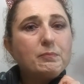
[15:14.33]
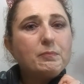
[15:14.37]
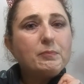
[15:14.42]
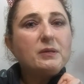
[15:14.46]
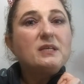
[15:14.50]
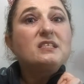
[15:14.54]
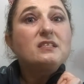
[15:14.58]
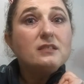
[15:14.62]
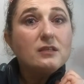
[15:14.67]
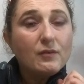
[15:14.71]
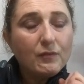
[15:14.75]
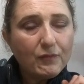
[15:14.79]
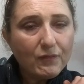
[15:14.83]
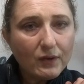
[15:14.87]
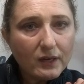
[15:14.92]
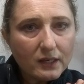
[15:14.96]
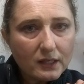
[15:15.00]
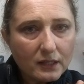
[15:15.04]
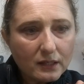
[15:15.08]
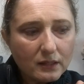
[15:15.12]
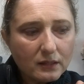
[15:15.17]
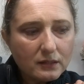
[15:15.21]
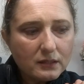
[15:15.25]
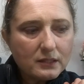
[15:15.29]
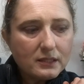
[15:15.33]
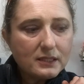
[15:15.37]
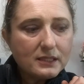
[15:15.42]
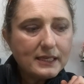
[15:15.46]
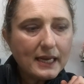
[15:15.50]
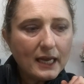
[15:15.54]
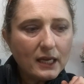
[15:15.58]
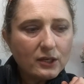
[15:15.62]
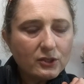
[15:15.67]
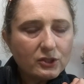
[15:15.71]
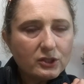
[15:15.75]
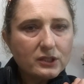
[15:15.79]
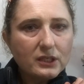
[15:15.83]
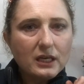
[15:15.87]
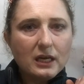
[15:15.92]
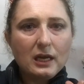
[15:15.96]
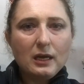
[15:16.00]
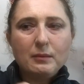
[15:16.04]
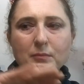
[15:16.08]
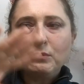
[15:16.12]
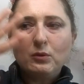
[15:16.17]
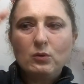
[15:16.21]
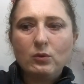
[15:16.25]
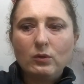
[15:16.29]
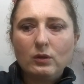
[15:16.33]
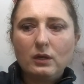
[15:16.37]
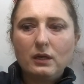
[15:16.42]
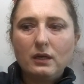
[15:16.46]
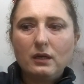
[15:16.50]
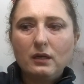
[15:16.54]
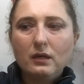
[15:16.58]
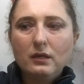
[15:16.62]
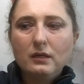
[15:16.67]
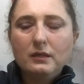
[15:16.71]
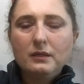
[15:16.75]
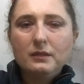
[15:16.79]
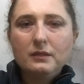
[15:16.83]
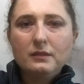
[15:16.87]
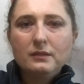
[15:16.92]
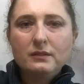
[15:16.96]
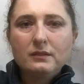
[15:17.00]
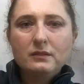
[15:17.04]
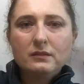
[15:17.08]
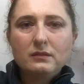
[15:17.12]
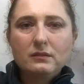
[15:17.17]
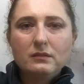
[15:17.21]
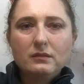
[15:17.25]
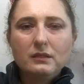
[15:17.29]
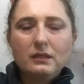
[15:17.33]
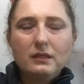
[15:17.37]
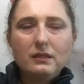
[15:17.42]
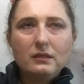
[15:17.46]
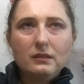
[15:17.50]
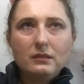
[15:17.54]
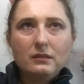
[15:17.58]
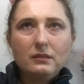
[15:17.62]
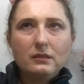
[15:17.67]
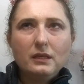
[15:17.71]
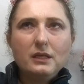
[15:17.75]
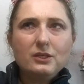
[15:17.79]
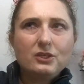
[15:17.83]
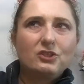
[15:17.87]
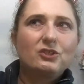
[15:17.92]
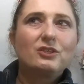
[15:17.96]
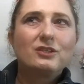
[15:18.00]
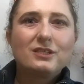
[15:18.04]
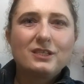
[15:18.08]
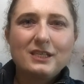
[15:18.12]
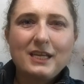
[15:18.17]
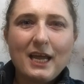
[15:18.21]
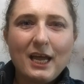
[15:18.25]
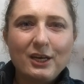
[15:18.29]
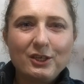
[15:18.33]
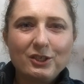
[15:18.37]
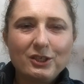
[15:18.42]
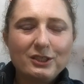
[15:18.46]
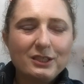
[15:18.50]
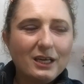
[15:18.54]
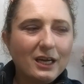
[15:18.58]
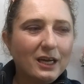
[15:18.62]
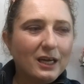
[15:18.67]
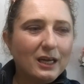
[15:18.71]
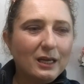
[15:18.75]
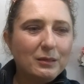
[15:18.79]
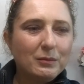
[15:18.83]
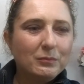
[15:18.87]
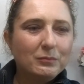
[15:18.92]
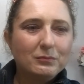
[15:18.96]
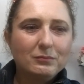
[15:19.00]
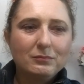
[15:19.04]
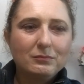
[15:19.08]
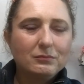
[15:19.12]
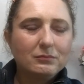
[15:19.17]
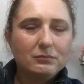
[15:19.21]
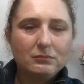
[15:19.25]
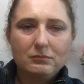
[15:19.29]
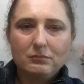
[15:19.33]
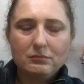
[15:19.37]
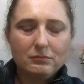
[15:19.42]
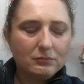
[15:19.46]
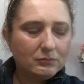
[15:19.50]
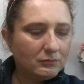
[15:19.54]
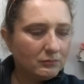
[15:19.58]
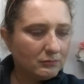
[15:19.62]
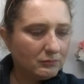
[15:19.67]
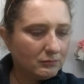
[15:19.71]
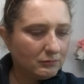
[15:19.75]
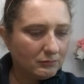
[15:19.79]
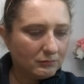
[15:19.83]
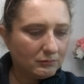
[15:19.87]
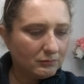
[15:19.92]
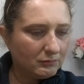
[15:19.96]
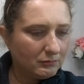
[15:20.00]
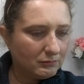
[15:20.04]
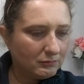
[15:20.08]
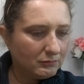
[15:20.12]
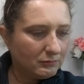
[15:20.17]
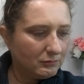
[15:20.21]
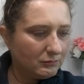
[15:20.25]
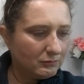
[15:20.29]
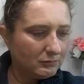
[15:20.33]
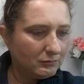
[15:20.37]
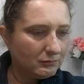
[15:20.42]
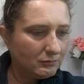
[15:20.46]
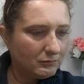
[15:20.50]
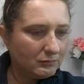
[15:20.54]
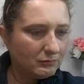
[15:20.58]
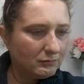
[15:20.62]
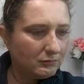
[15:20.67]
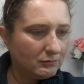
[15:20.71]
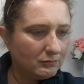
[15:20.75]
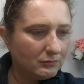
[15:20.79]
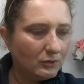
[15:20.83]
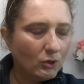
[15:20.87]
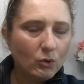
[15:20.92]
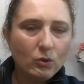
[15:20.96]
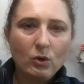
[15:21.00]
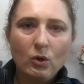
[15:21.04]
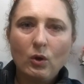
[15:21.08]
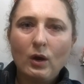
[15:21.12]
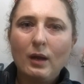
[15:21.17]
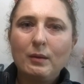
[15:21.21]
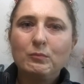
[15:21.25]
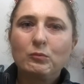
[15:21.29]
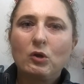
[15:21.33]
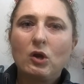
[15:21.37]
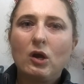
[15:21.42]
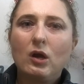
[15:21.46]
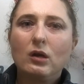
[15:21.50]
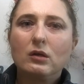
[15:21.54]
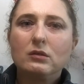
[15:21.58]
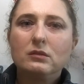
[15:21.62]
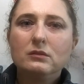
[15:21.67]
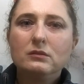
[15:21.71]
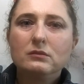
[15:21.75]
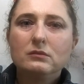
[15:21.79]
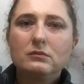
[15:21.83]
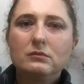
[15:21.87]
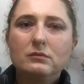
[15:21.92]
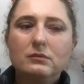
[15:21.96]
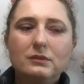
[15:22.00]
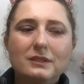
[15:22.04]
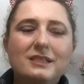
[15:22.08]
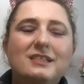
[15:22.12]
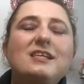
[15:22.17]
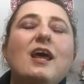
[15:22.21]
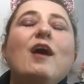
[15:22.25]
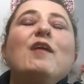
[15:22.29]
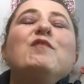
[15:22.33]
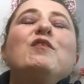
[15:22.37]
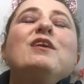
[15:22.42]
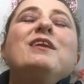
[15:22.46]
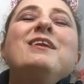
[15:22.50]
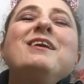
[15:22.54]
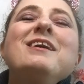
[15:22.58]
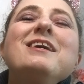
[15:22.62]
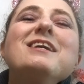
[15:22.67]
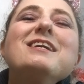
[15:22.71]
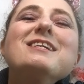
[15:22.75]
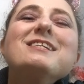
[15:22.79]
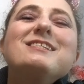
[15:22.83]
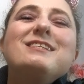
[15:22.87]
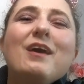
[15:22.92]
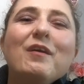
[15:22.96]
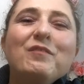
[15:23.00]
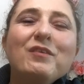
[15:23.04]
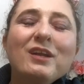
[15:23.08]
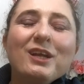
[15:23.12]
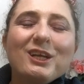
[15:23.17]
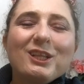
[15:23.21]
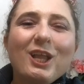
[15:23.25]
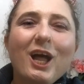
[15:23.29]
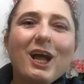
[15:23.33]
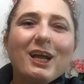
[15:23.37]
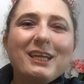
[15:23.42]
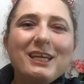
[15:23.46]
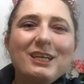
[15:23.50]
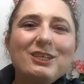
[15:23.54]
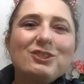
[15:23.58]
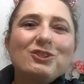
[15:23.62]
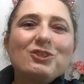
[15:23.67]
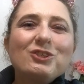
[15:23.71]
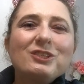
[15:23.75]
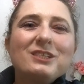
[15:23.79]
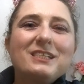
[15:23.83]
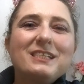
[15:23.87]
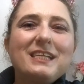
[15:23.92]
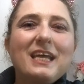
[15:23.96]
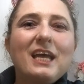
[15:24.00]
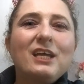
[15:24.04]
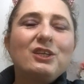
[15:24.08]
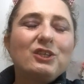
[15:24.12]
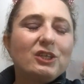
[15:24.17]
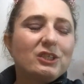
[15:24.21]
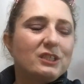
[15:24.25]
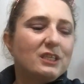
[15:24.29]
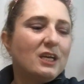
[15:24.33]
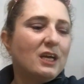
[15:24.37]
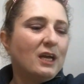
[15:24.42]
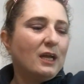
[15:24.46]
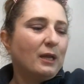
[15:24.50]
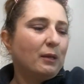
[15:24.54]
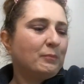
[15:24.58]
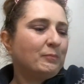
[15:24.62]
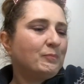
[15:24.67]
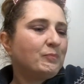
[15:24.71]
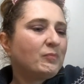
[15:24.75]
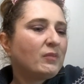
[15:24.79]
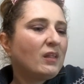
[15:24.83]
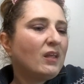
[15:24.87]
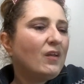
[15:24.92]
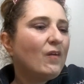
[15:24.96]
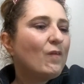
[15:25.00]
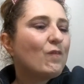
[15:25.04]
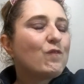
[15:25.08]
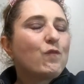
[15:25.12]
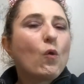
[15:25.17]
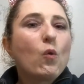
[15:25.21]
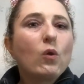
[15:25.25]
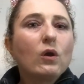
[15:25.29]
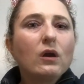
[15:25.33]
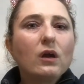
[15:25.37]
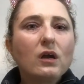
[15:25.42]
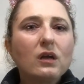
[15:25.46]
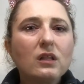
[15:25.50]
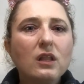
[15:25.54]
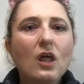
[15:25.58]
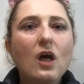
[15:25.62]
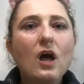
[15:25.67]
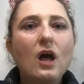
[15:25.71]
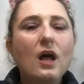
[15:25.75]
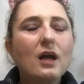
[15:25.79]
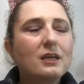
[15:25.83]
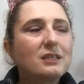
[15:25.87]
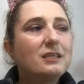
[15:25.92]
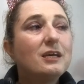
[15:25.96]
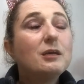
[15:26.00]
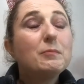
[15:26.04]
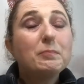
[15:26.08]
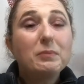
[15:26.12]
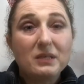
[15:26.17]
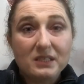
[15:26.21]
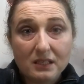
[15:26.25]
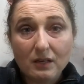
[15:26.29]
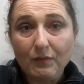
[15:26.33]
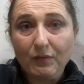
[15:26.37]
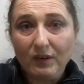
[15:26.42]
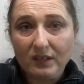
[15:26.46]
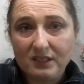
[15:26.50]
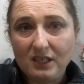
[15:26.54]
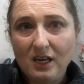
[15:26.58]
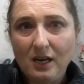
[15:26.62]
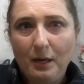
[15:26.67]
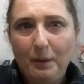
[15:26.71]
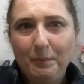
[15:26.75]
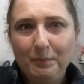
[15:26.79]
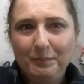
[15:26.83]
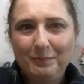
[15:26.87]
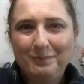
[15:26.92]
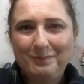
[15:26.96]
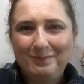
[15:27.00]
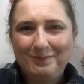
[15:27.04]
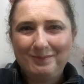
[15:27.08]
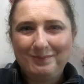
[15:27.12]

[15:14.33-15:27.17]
Pacific Standard Time or Eastern Standard Time. Oh no, I'm wrong. 7 o'clock Eastern Standard Time, 4 o'clock Pacific Time.